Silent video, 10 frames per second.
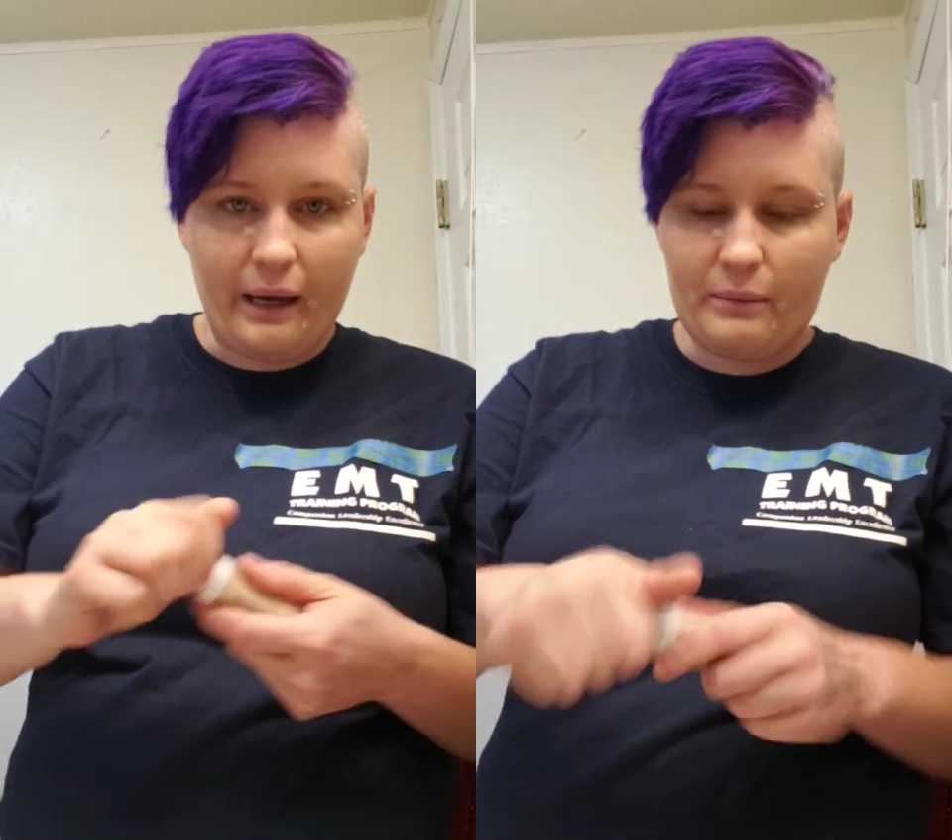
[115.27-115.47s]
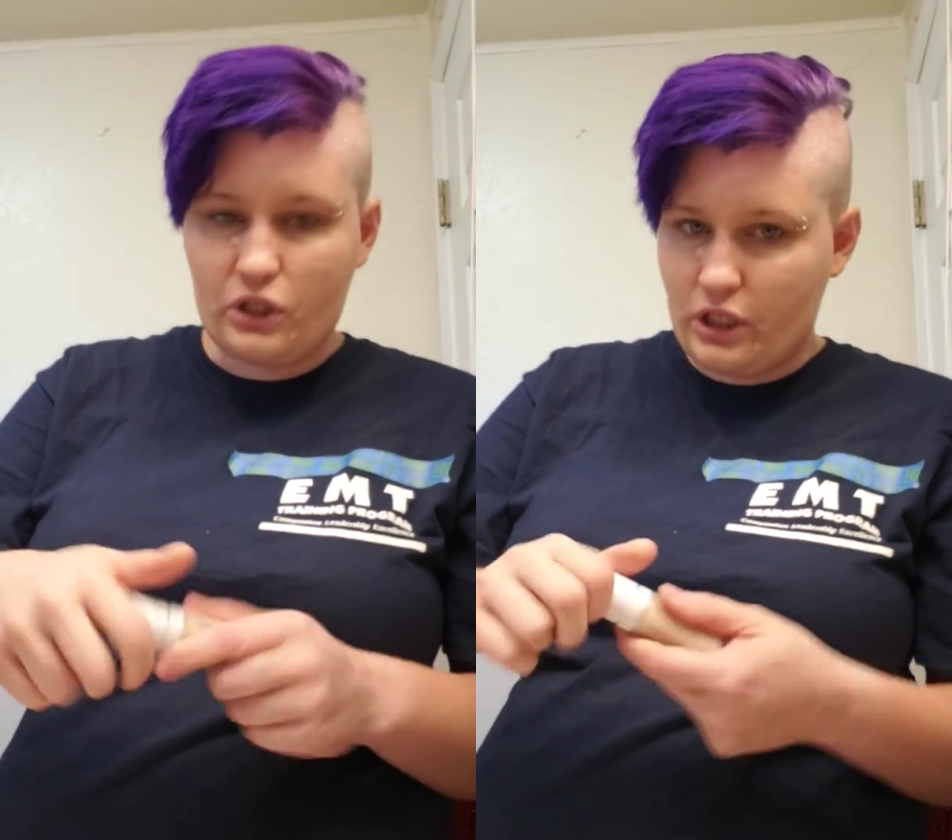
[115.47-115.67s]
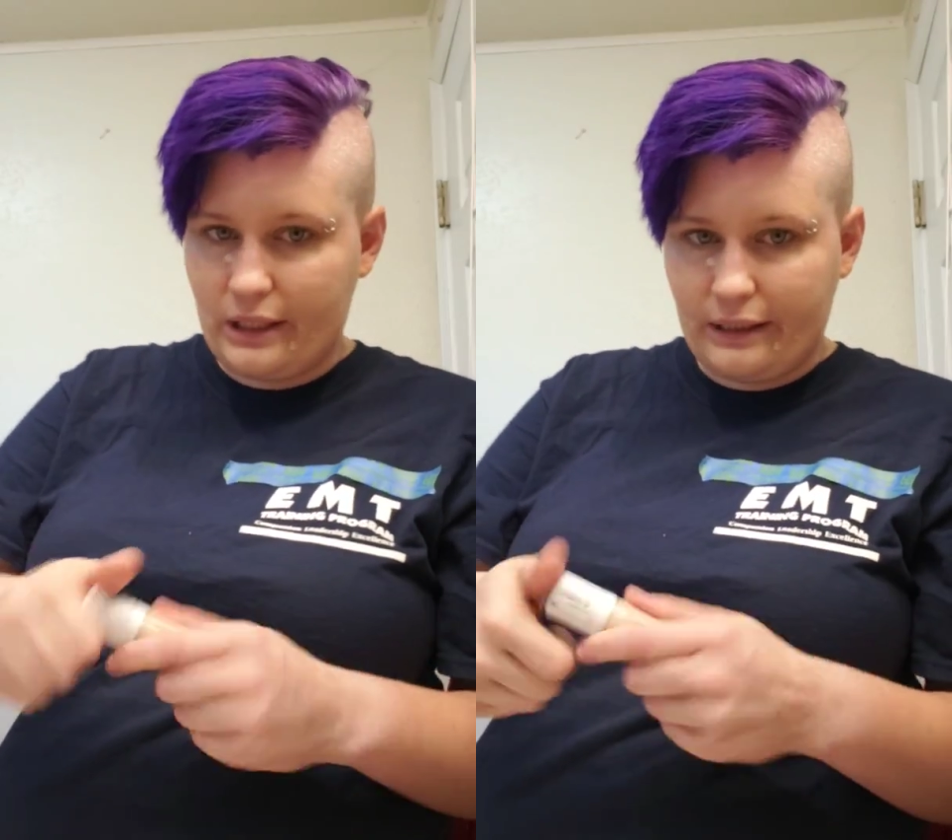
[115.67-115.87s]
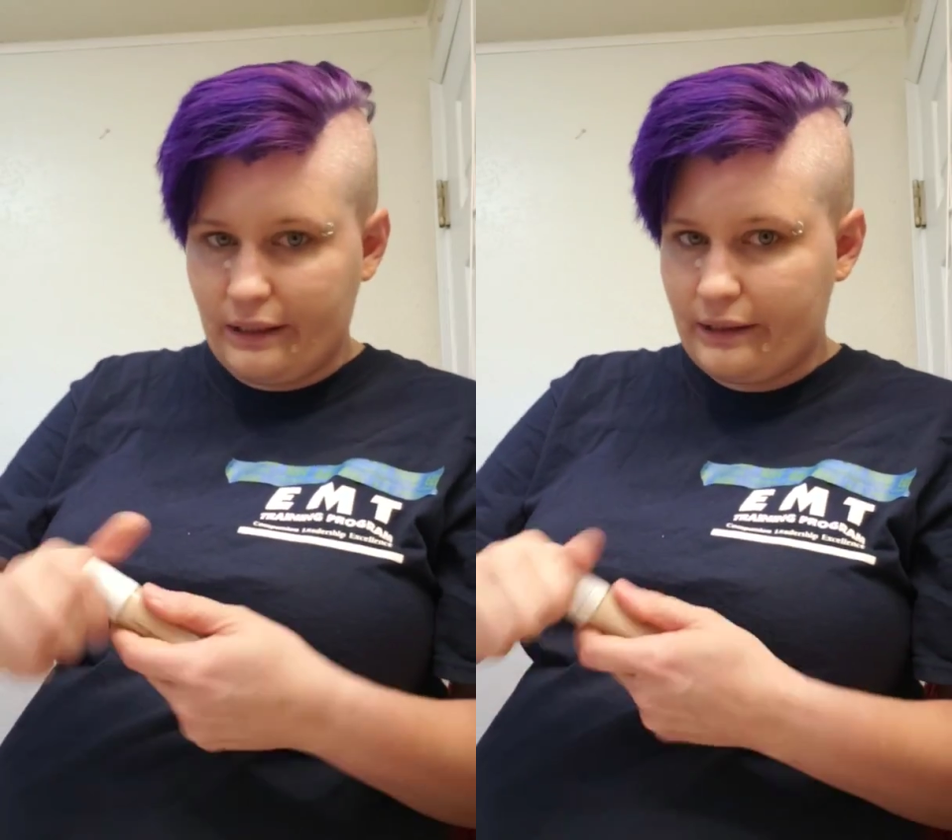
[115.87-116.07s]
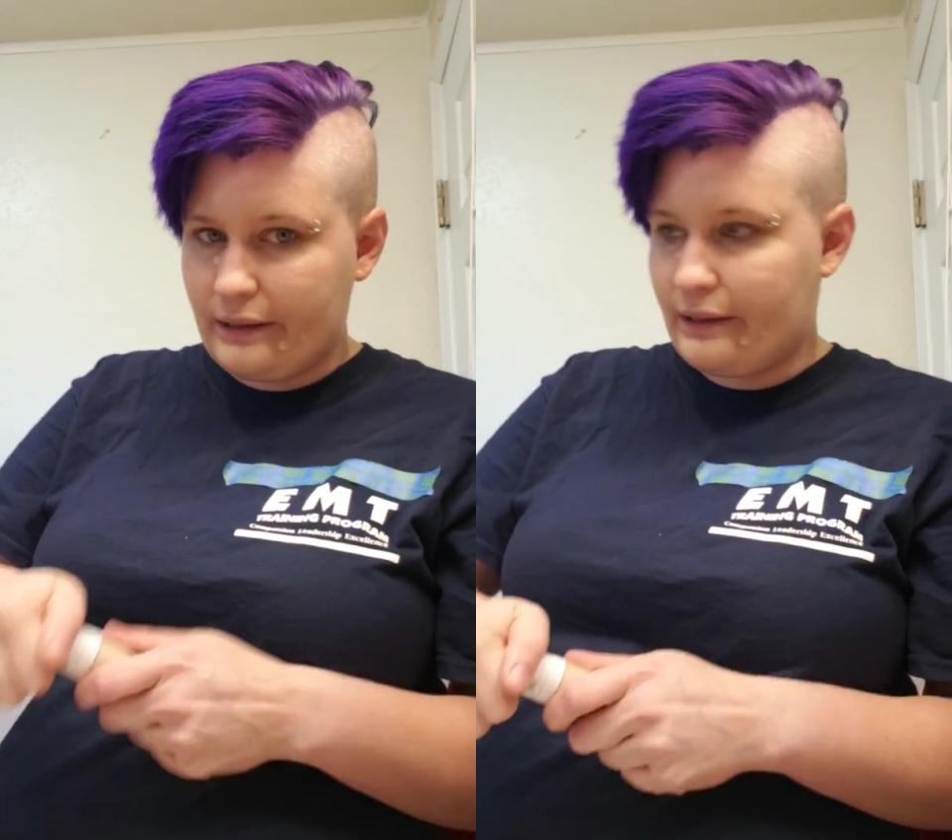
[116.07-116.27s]

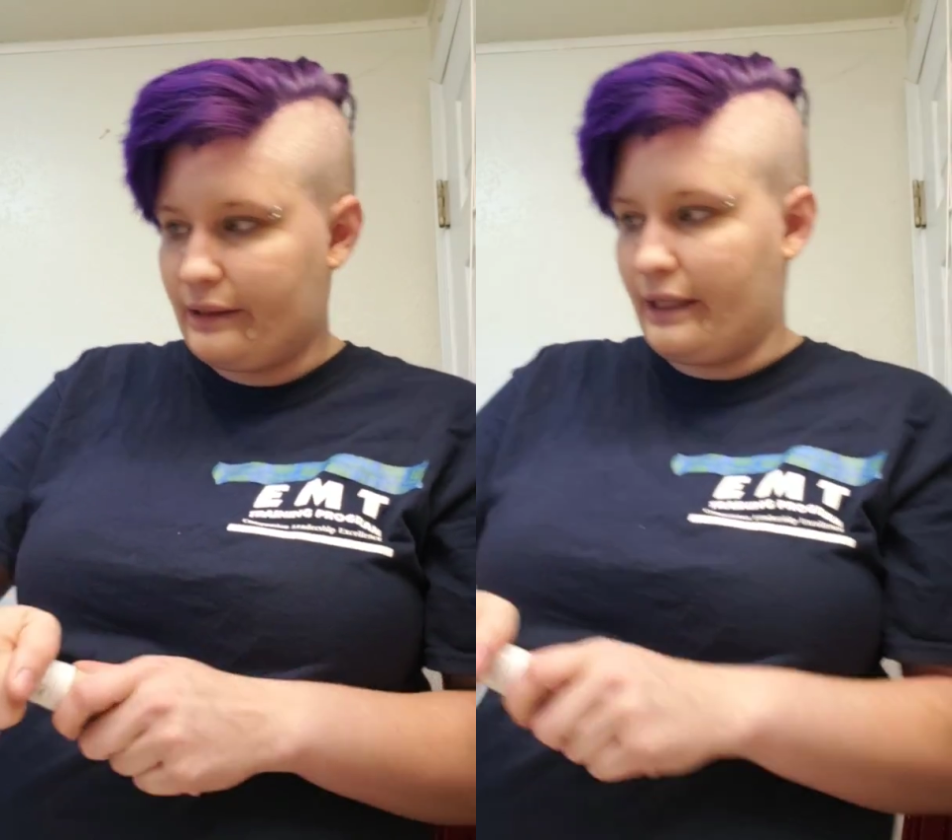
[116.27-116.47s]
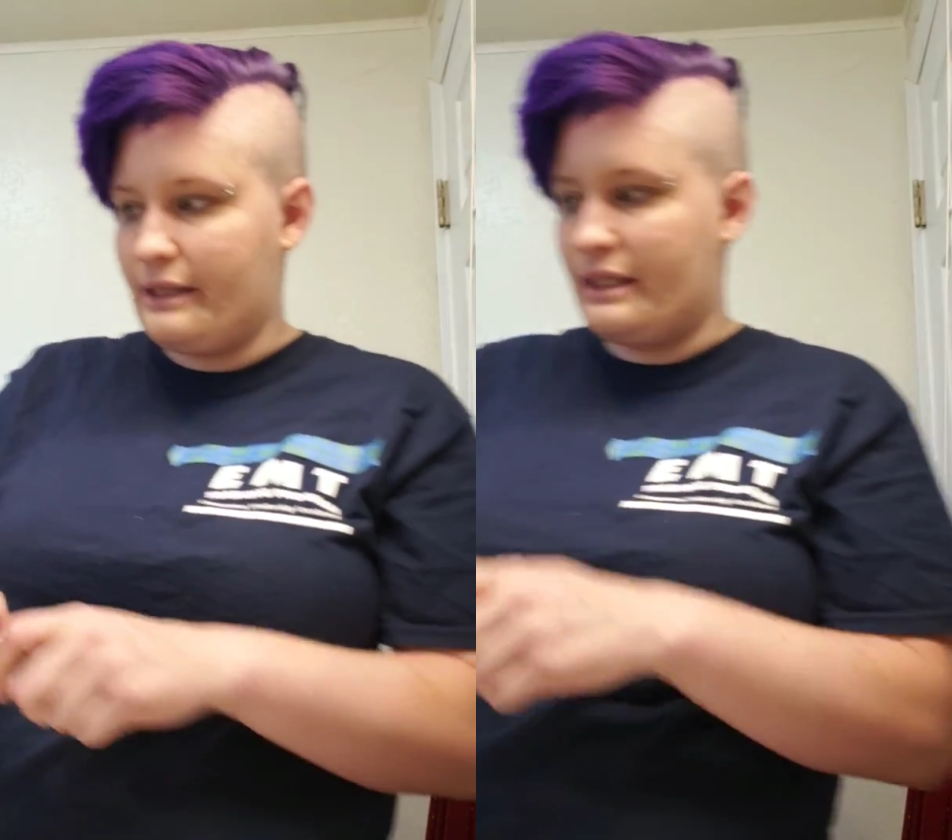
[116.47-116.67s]
machine that is